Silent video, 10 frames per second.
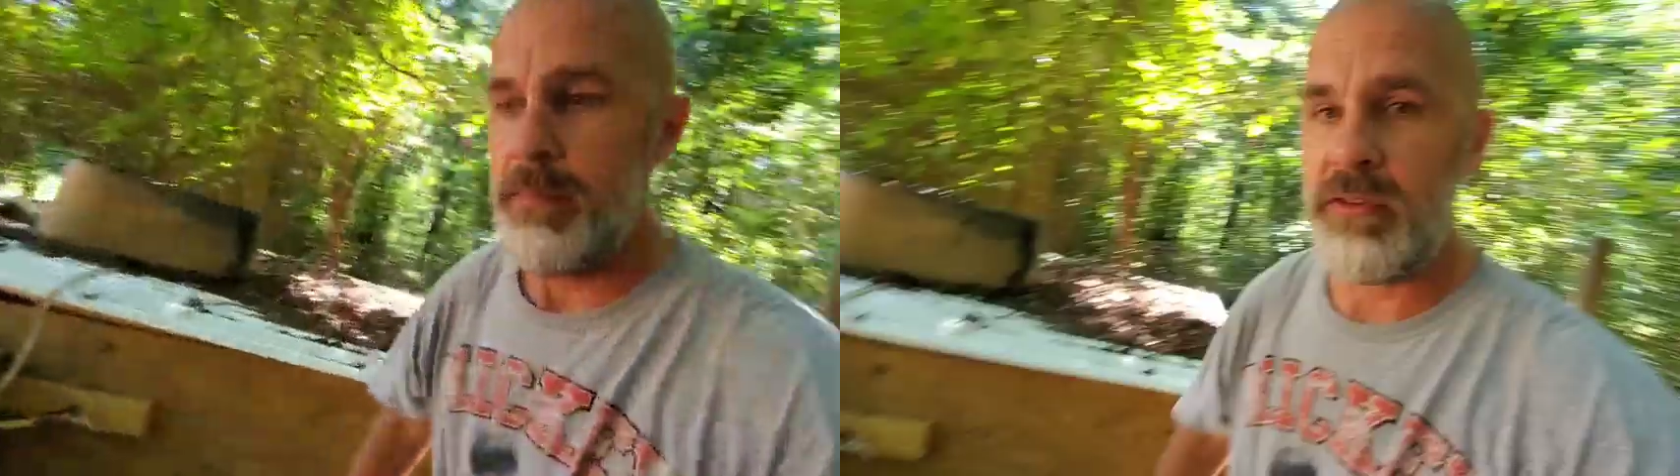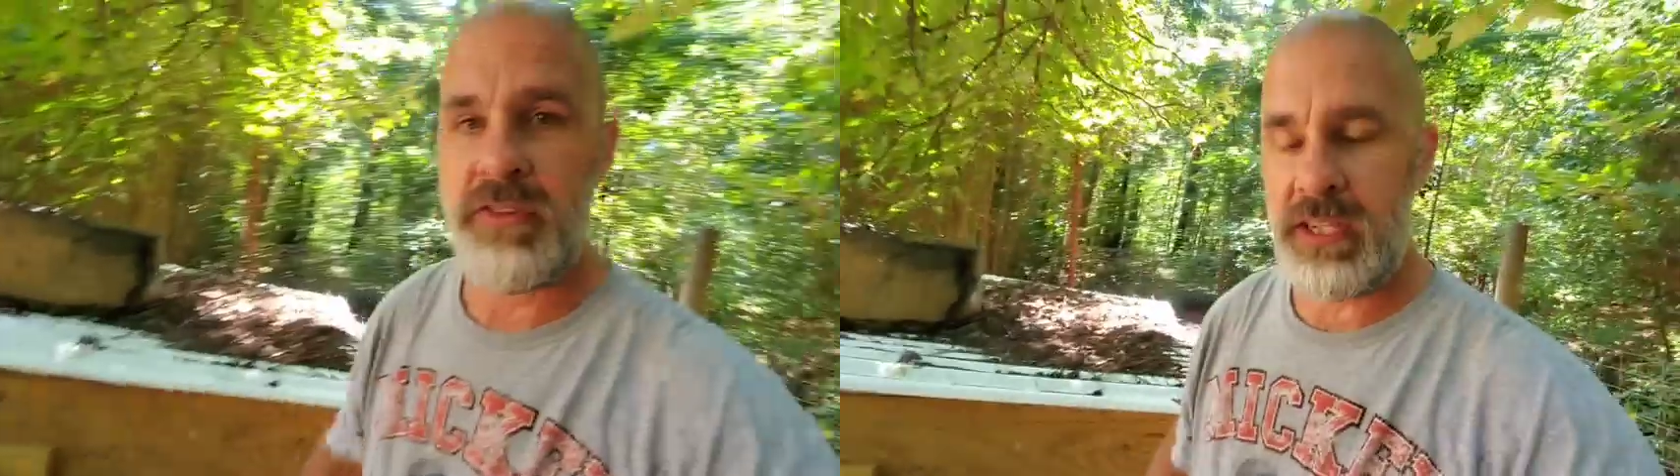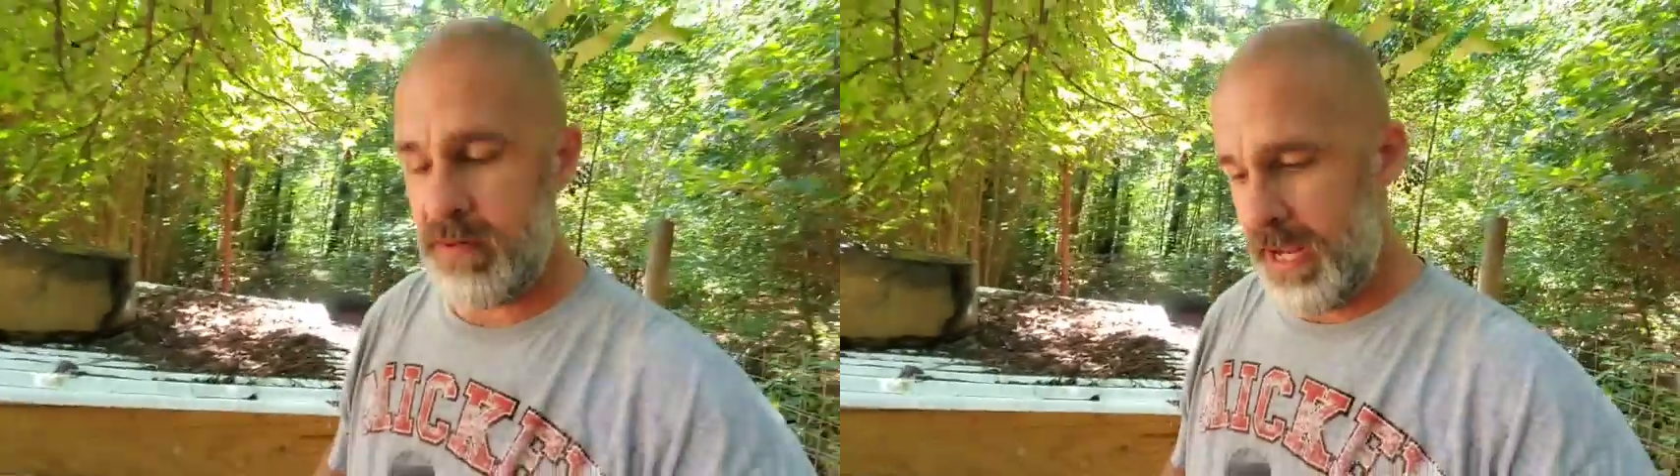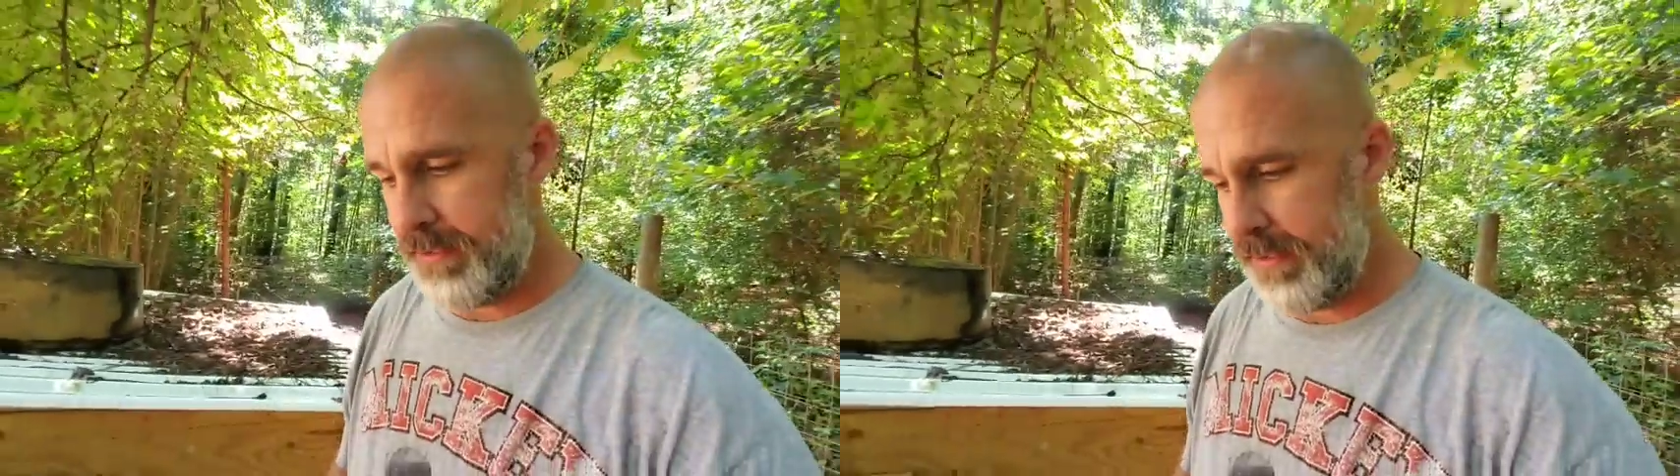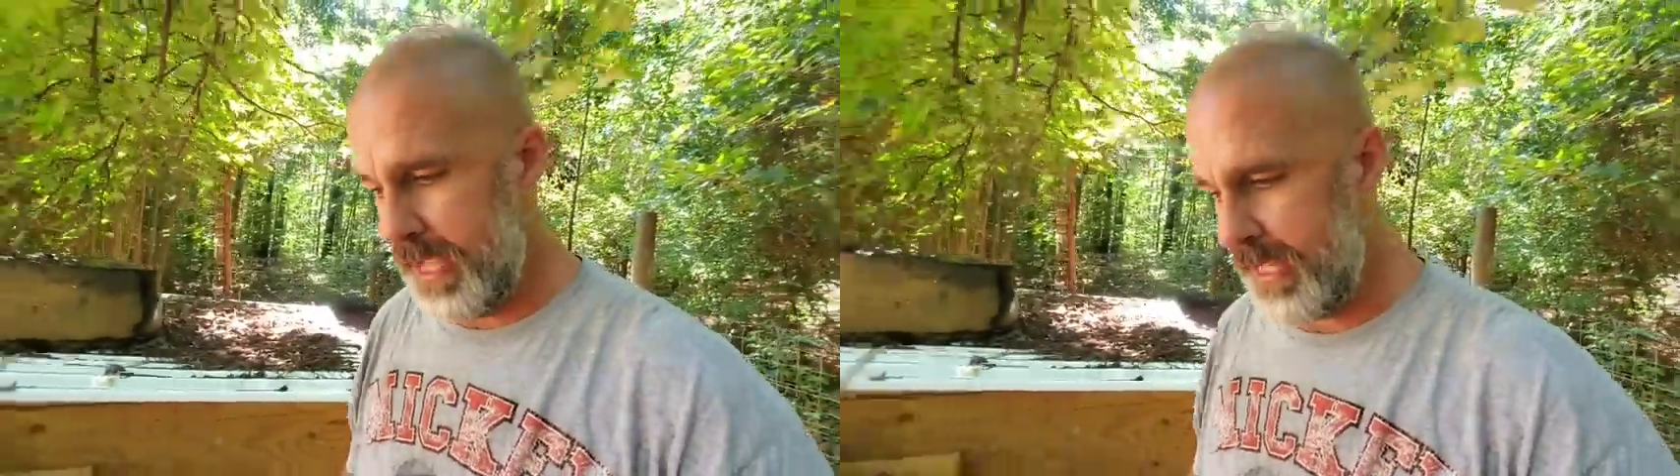But stick
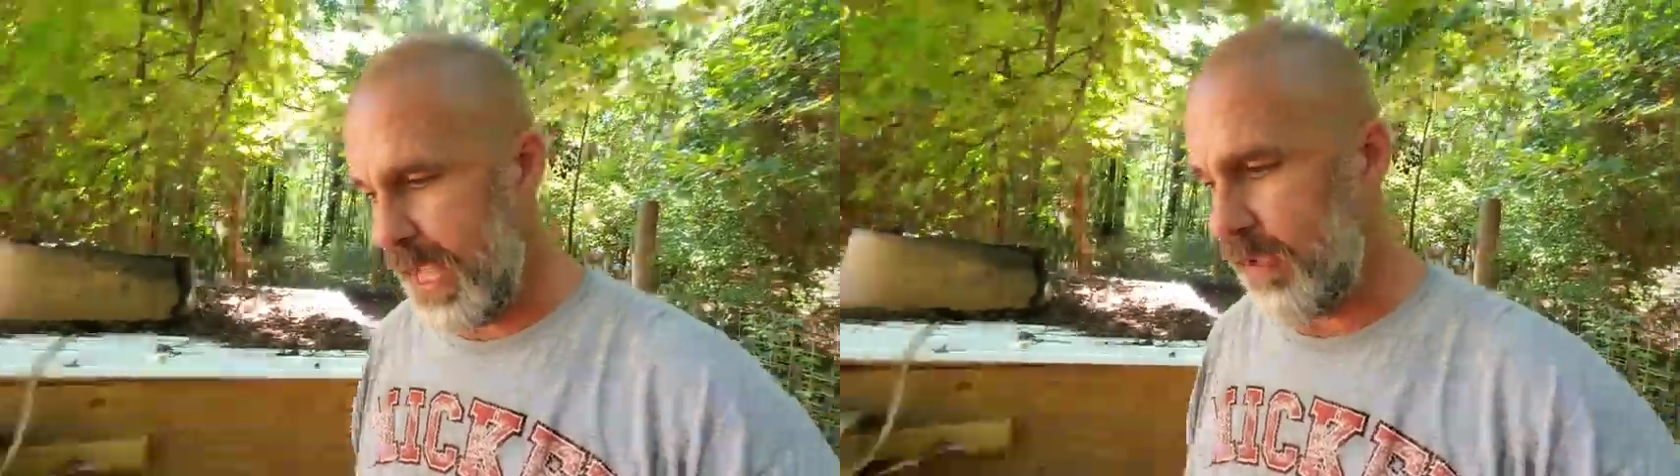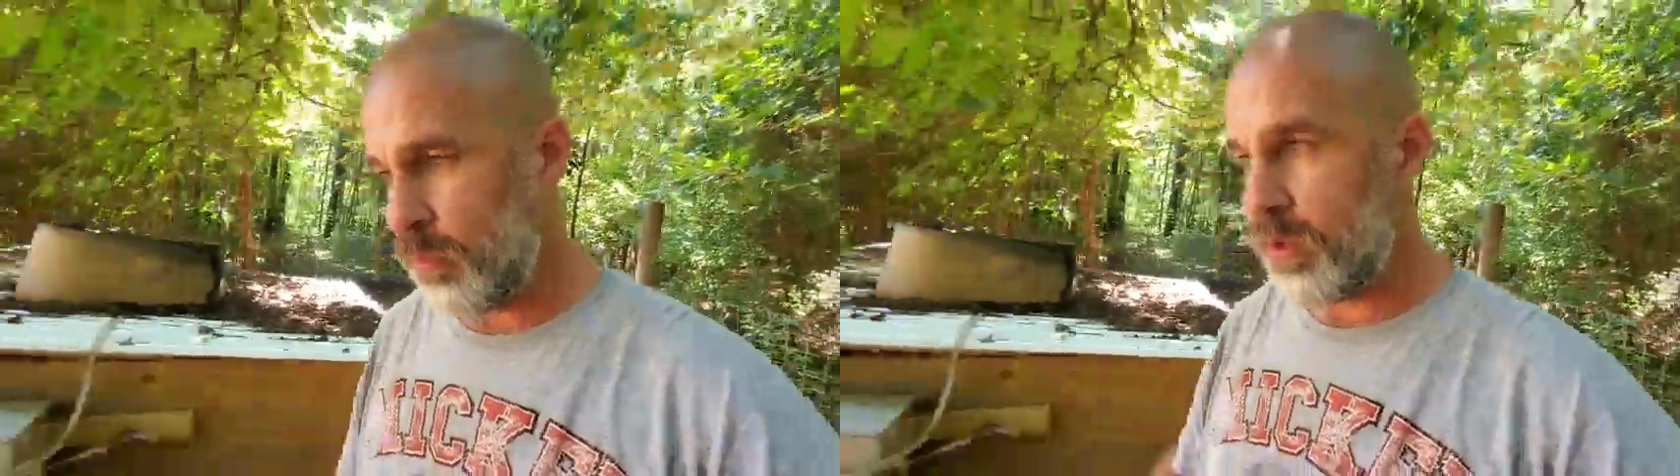around today, guys.